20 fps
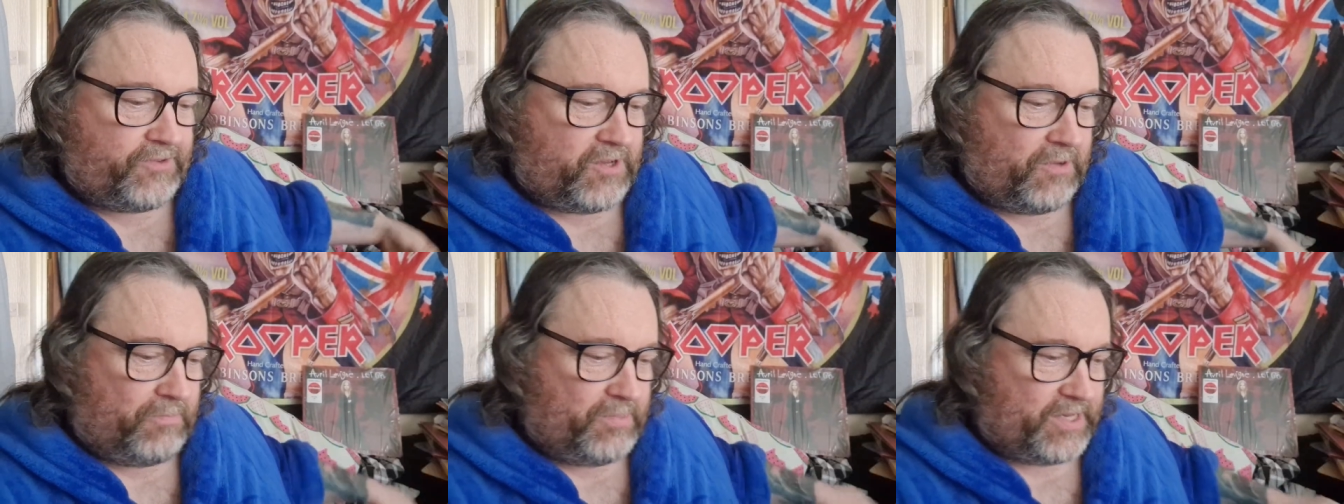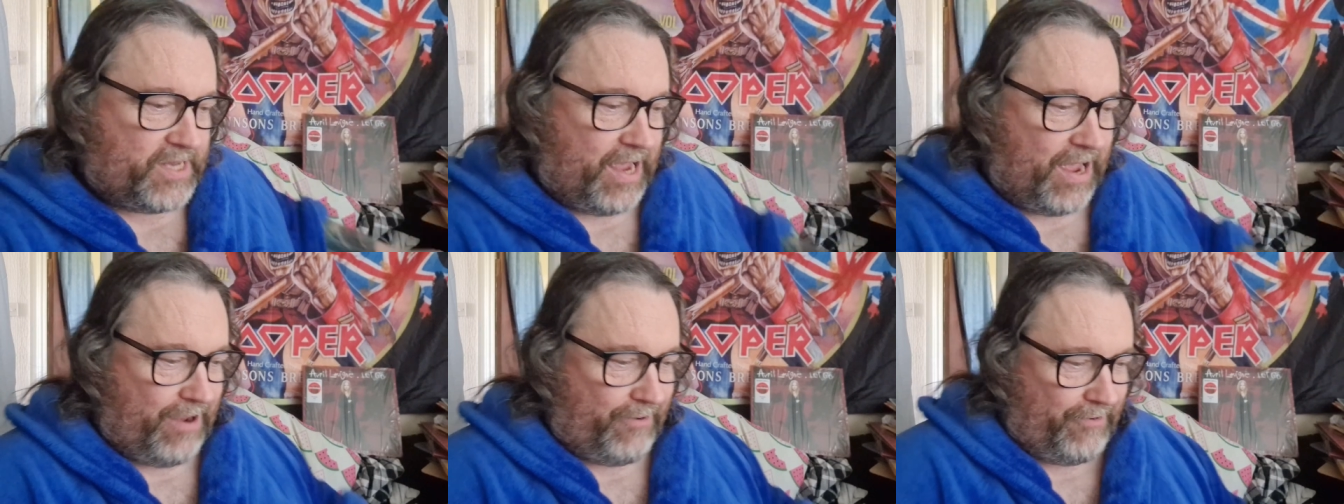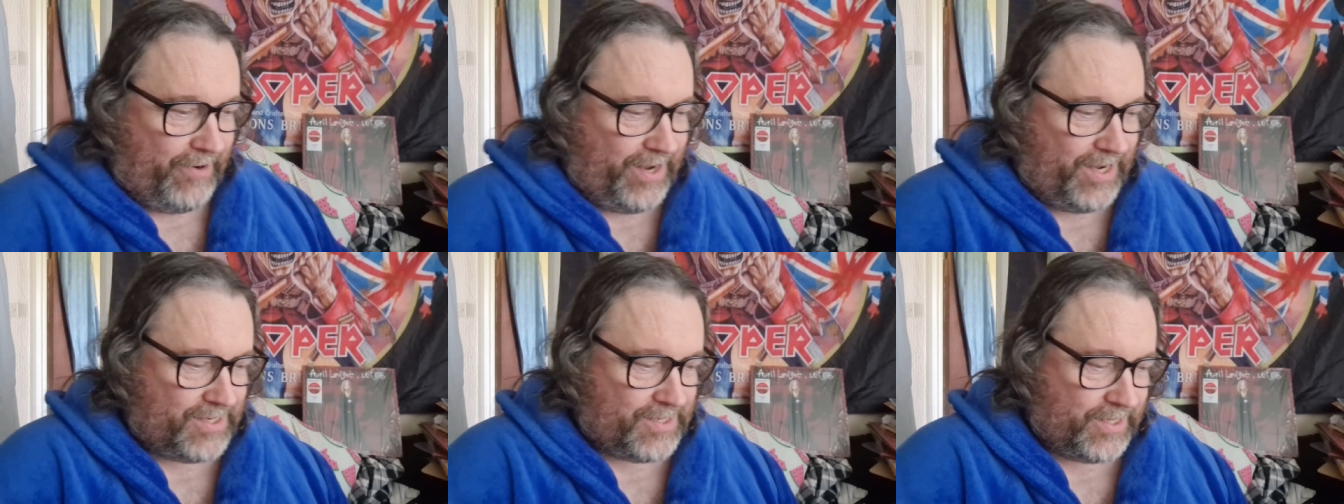some bizarre
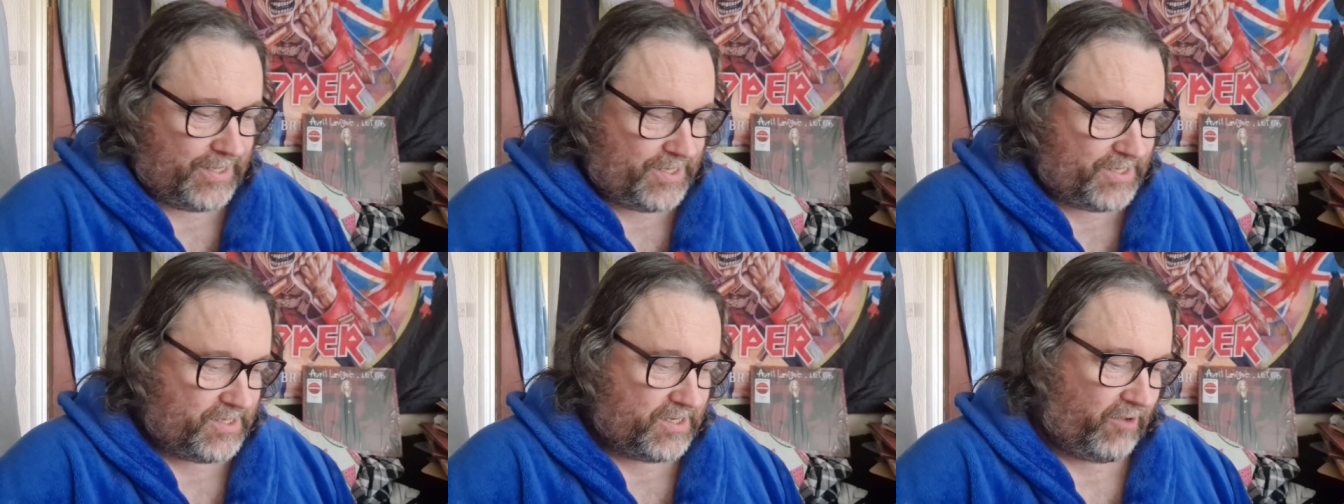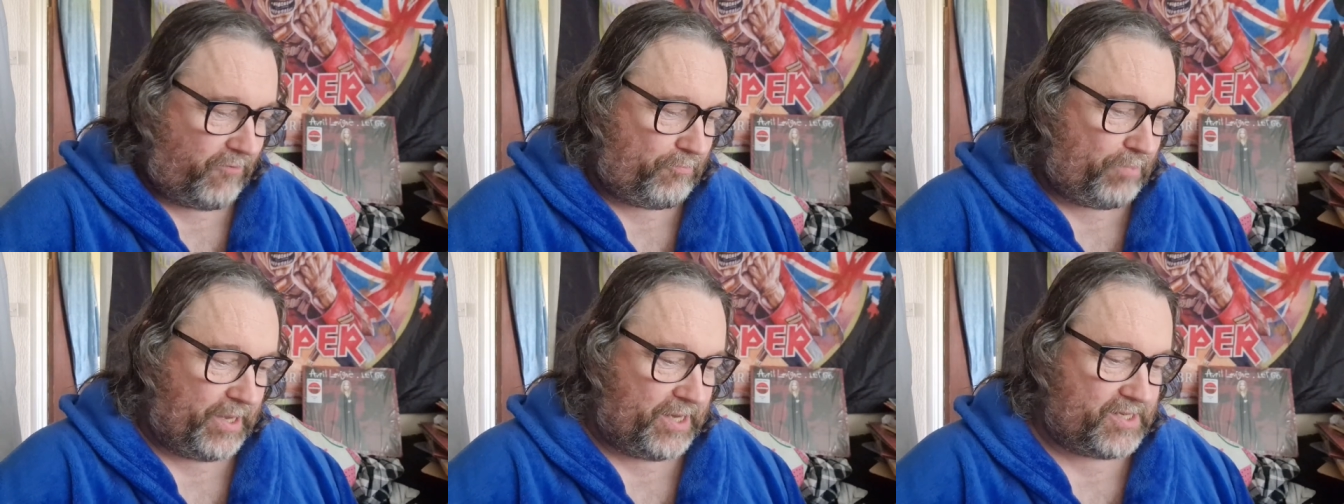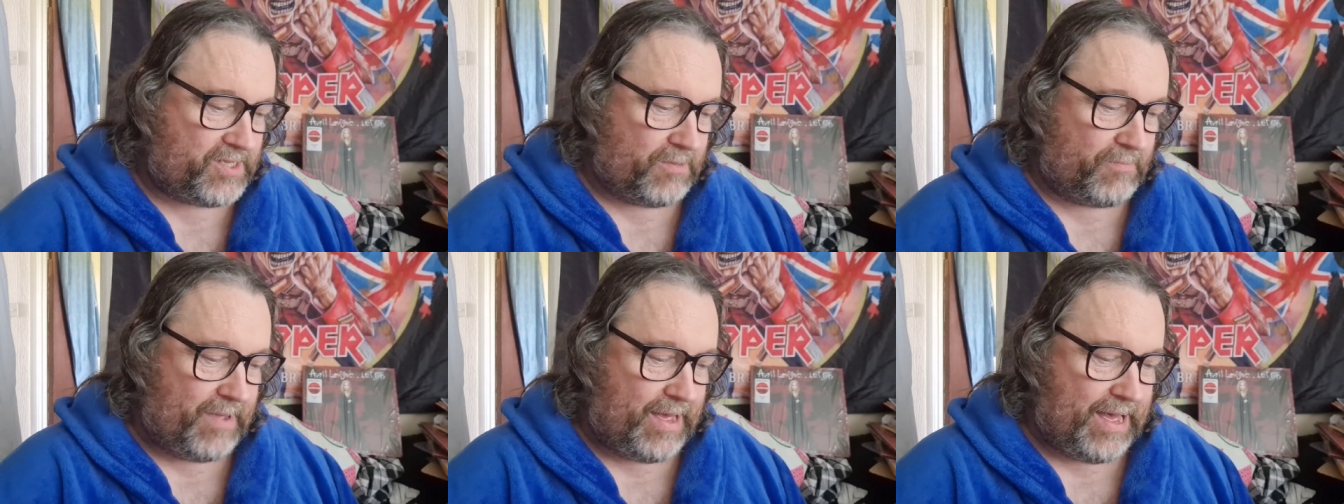reason, this is off
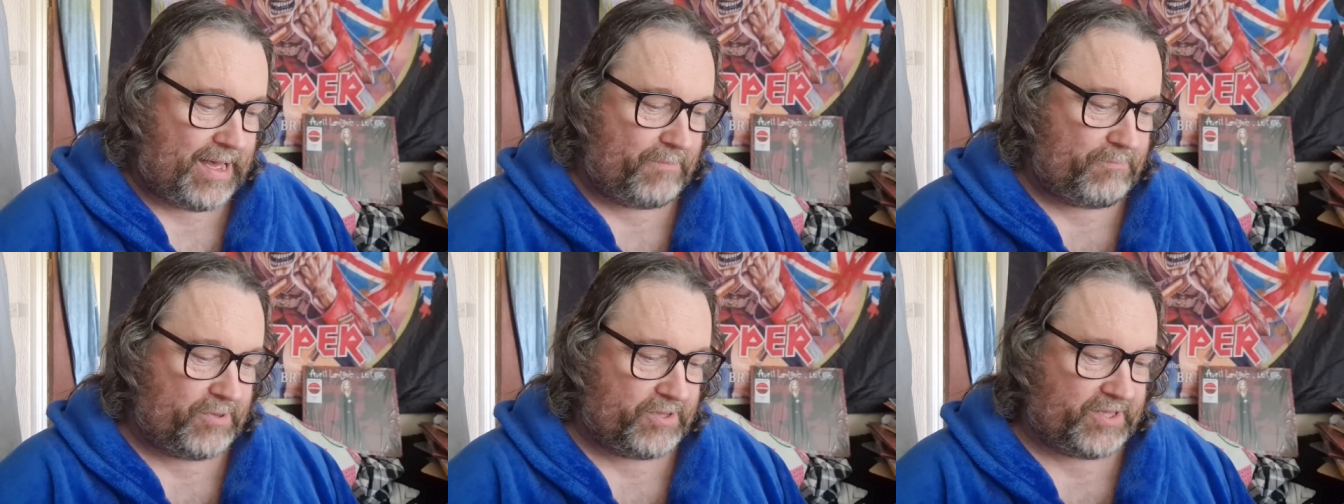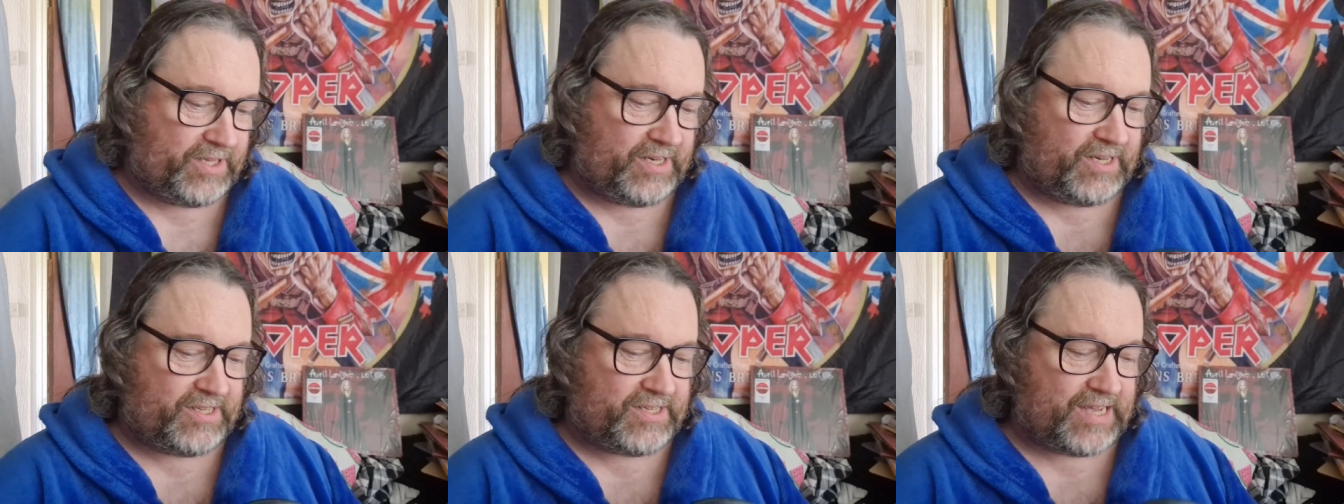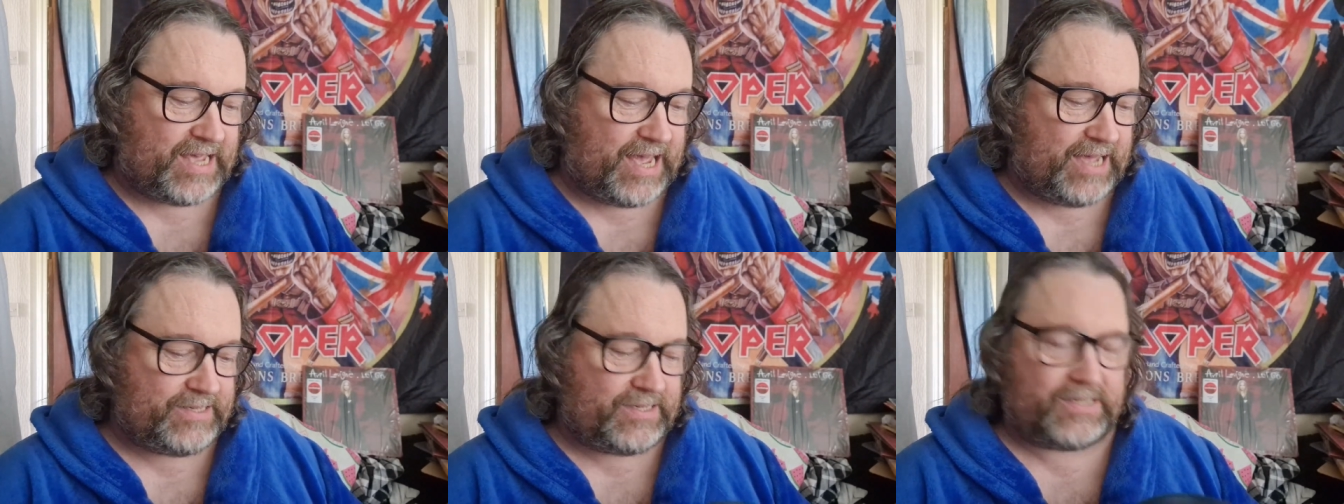Peace of Mind, but they
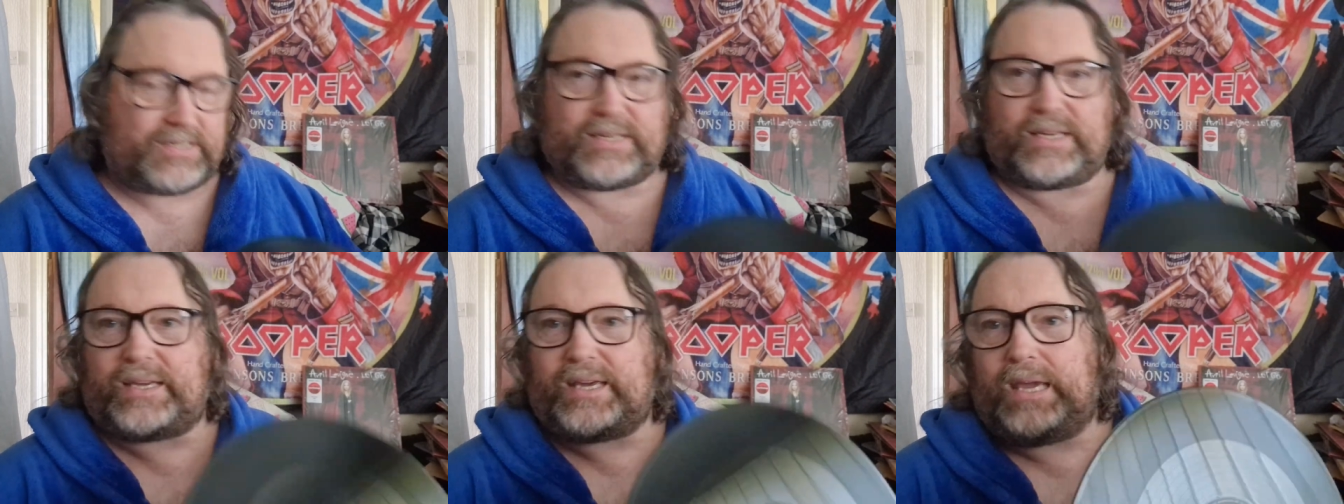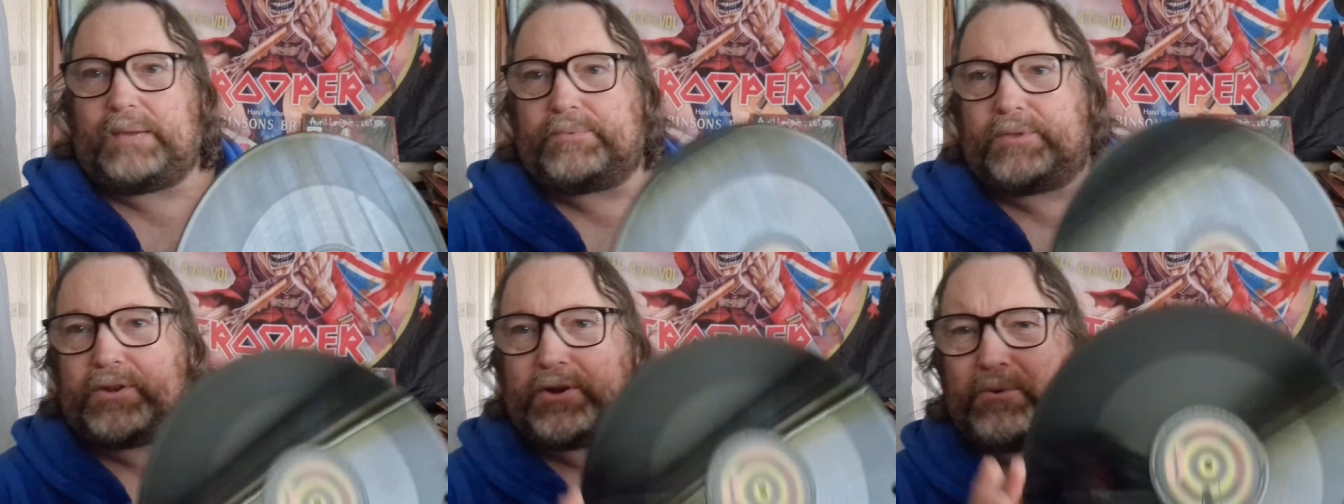decided to keep the